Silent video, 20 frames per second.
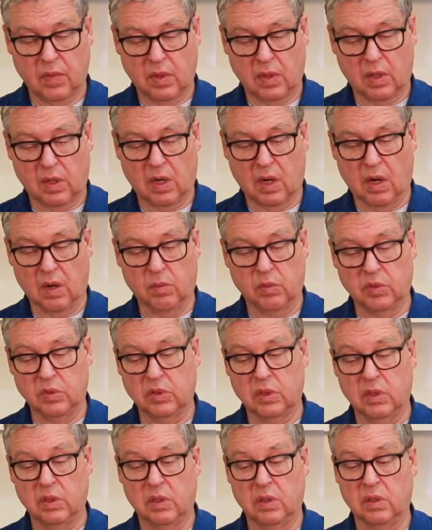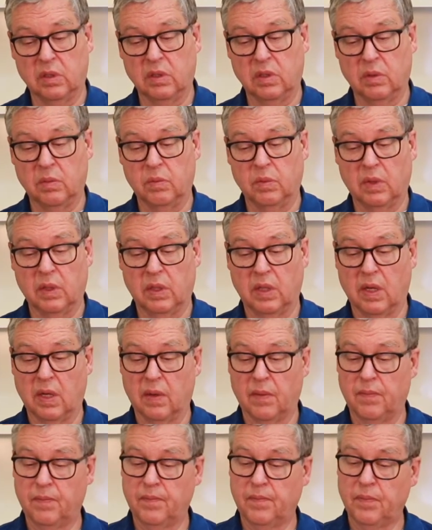caramels in there or something like
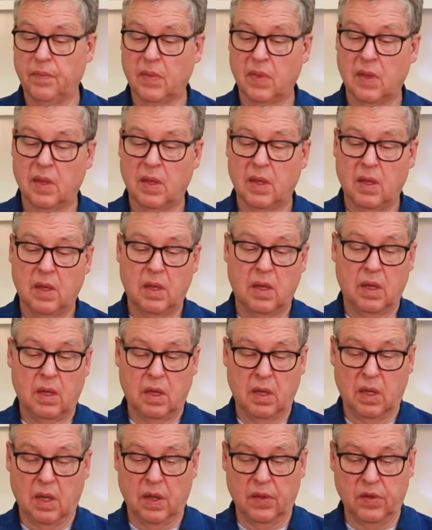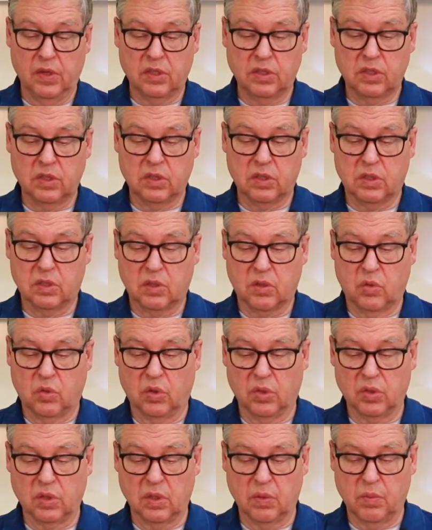that. And this is
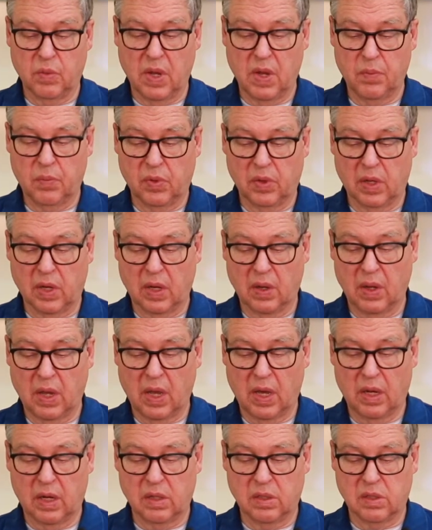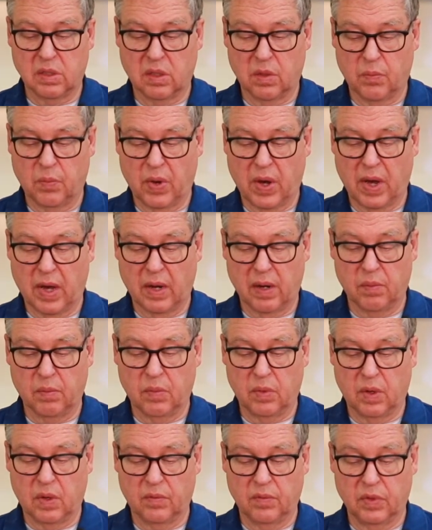quilted maple that I added to the
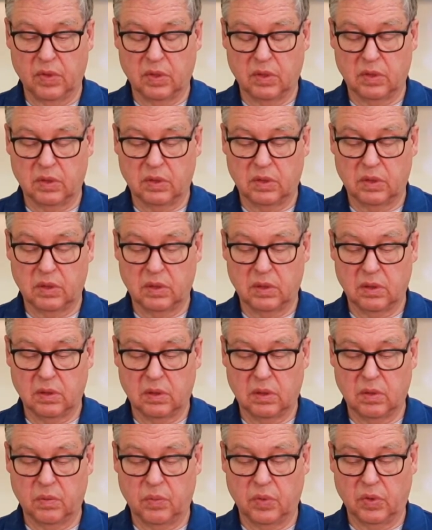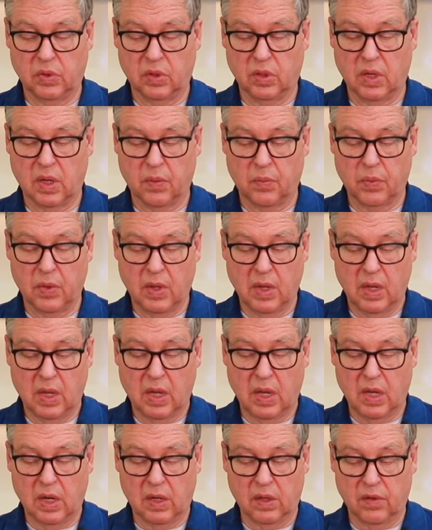bottom of this to build it up.
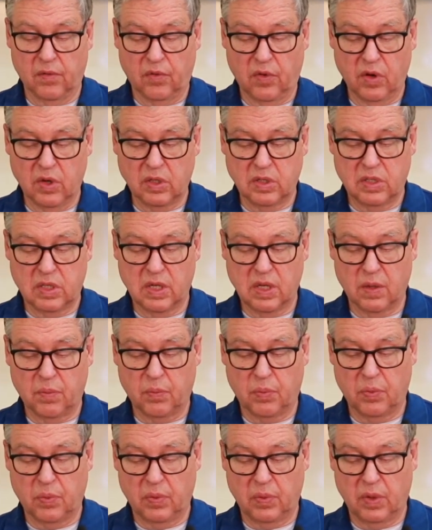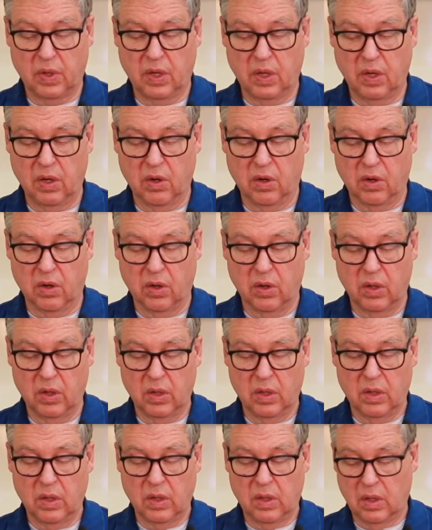And on the very tip here,
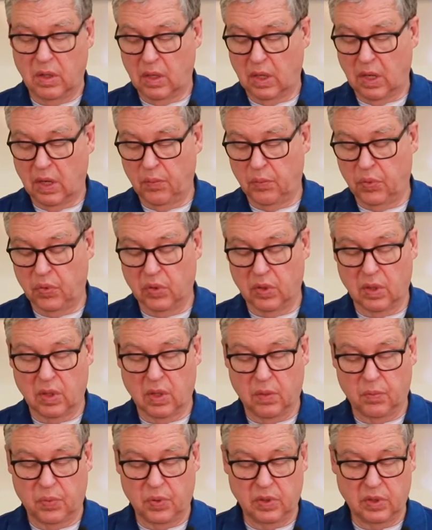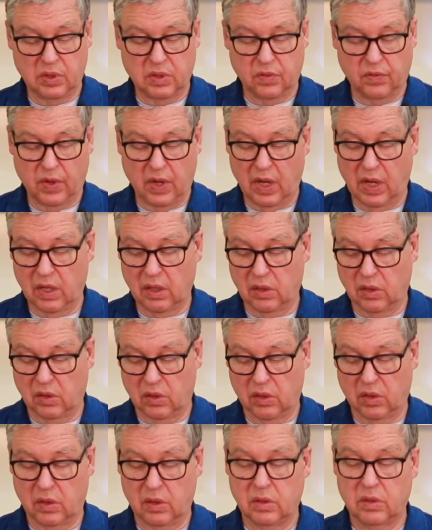I put a piece of
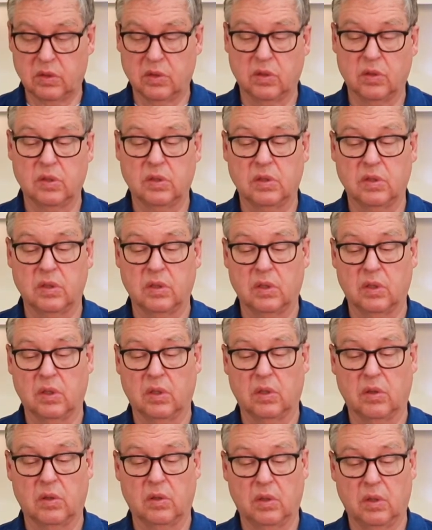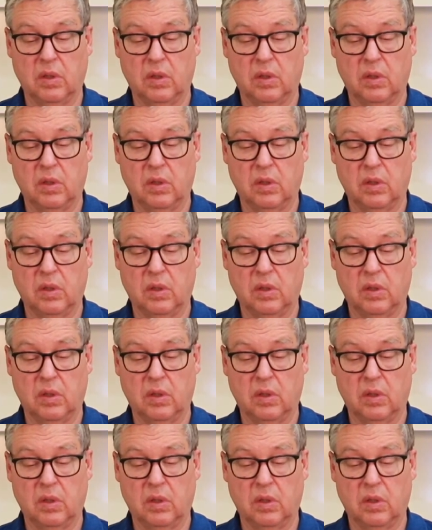antler. So this is a little,